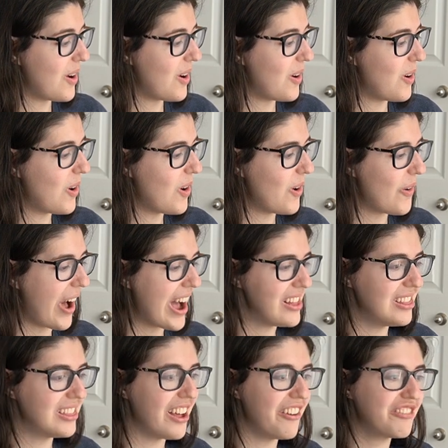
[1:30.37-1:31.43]
Oh,
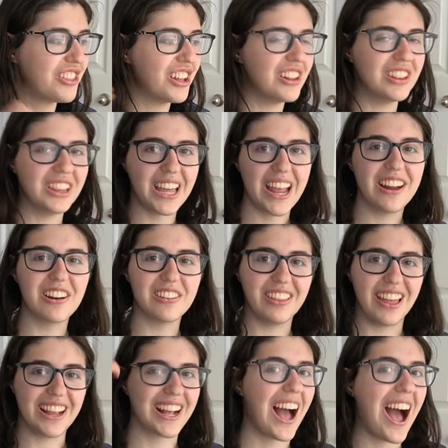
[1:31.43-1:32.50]
I love the layered,
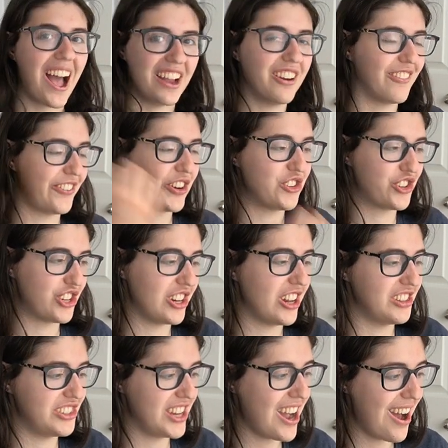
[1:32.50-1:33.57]
like, higher version
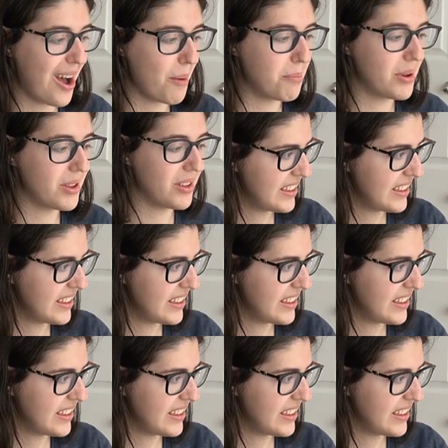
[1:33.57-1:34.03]
on top.